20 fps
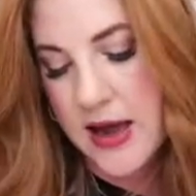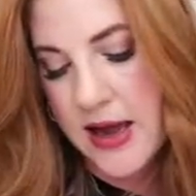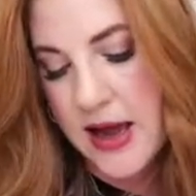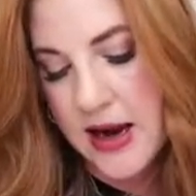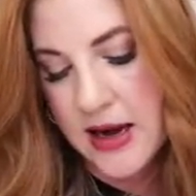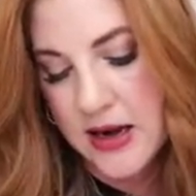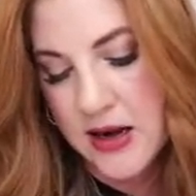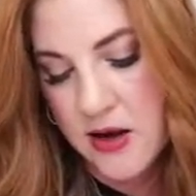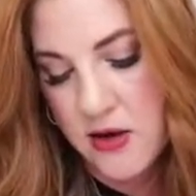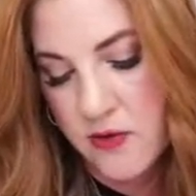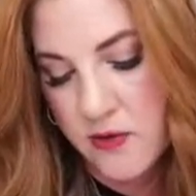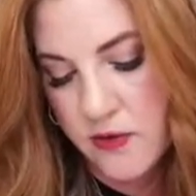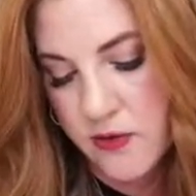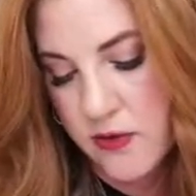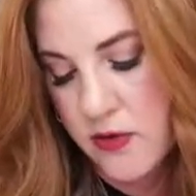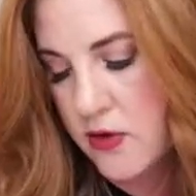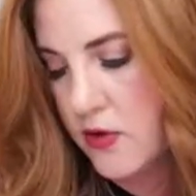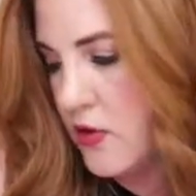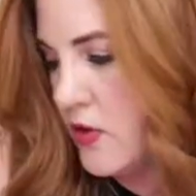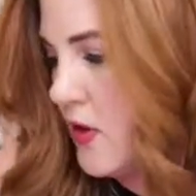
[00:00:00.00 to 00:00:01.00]
I kind of
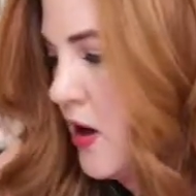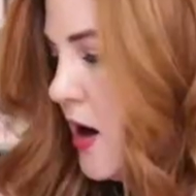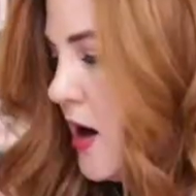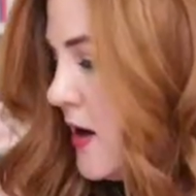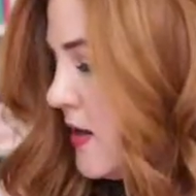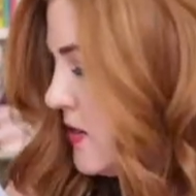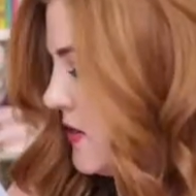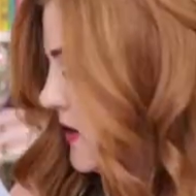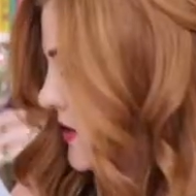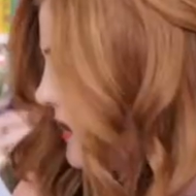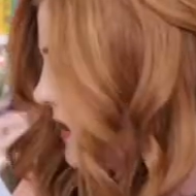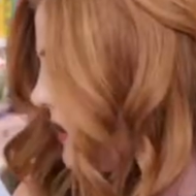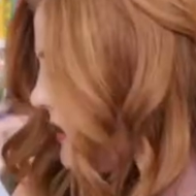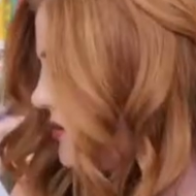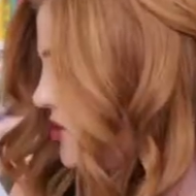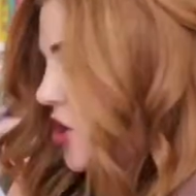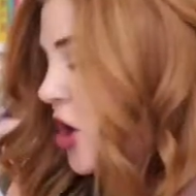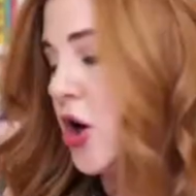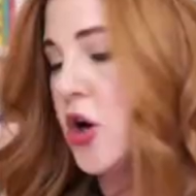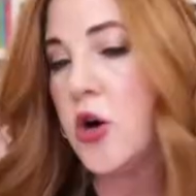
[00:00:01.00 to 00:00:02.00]
thought that
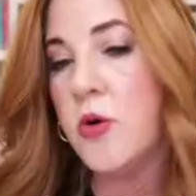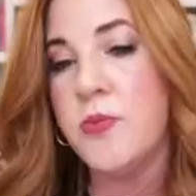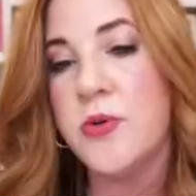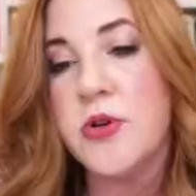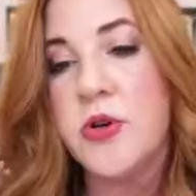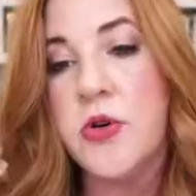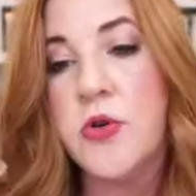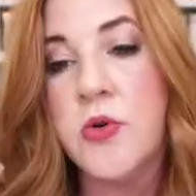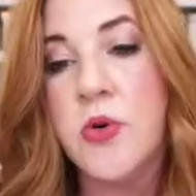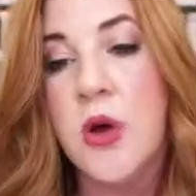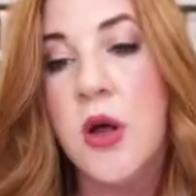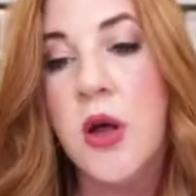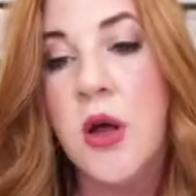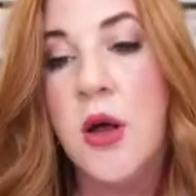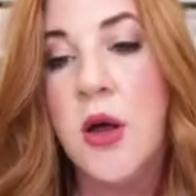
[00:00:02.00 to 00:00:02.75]
the darker blue,